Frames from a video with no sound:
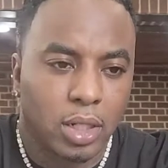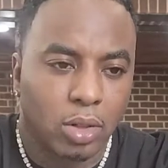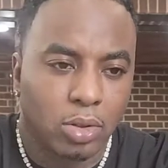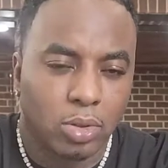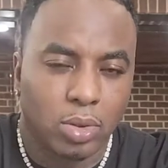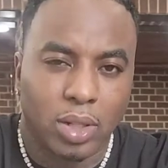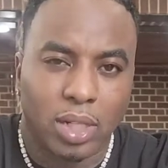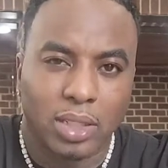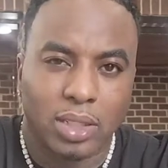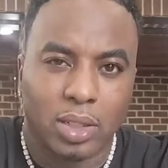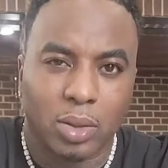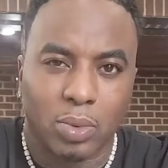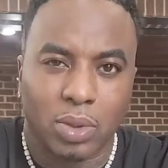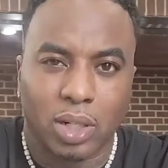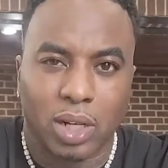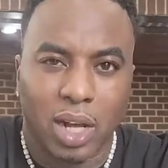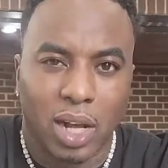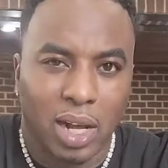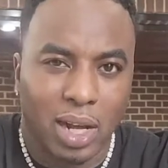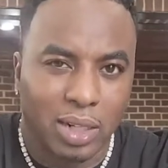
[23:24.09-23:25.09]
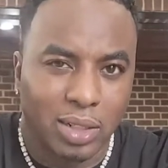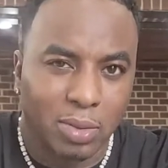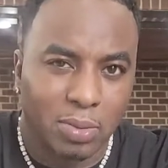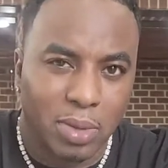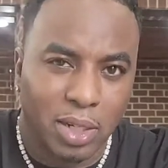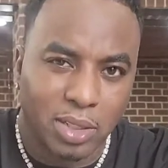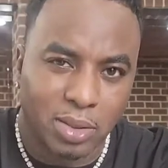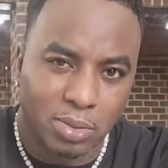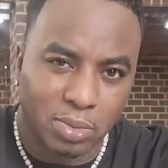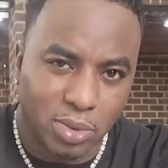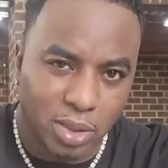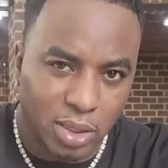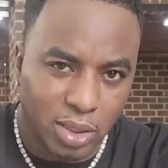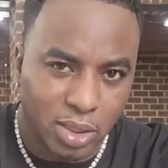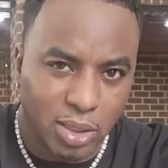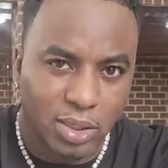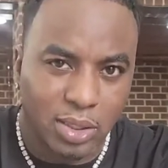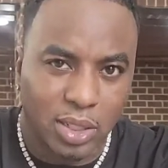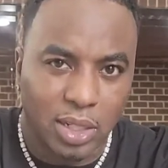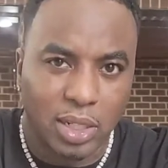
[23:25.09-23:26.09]
close relationship with God to make some good
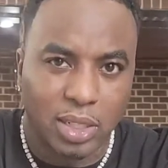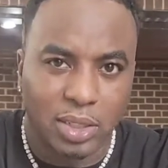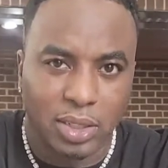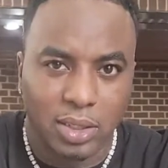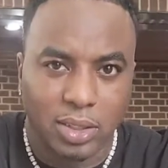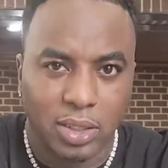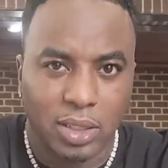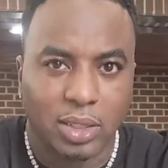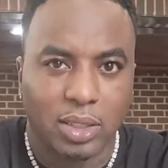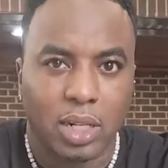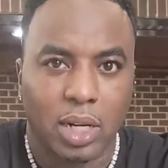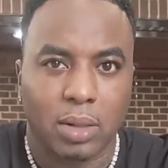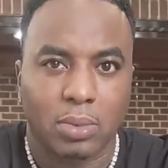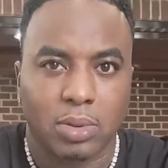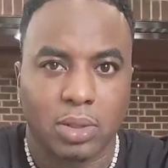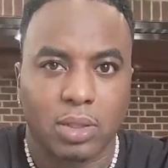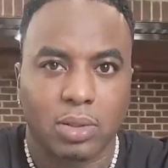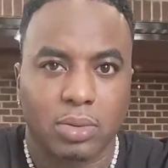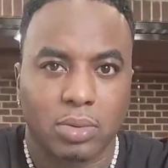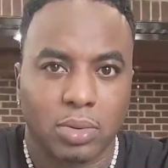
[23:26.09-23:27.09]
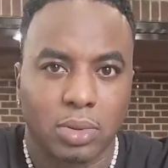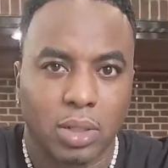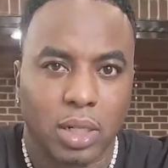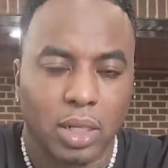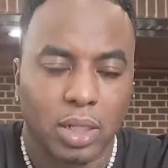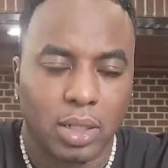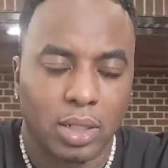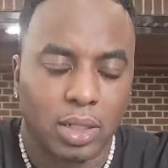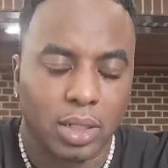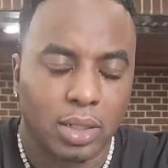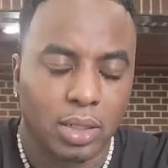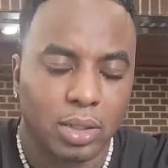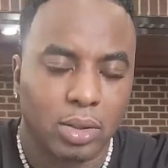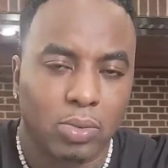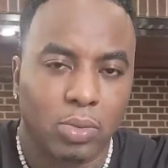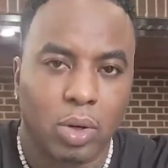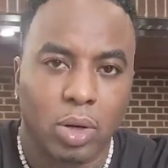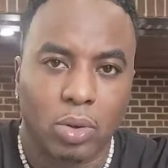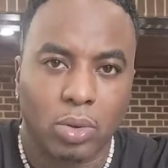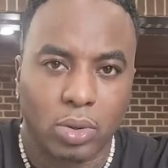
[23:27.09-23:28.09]
decisions in terms of uh,
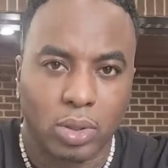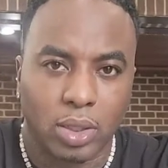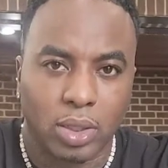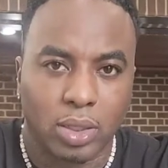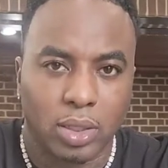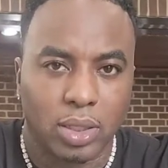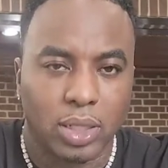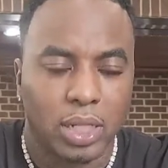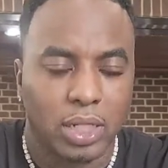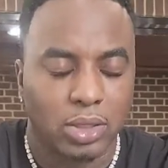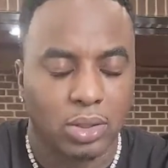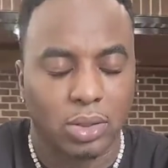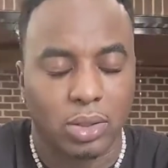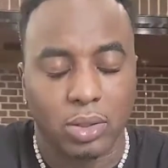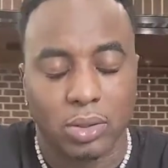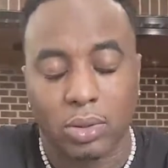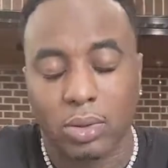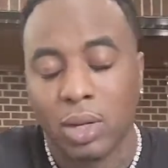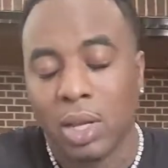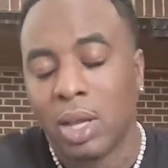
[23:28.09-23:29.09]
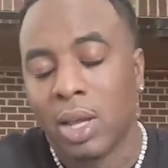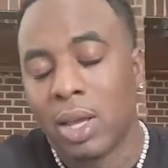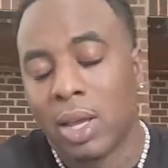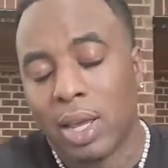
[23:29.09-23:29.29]
the roles and the things you do,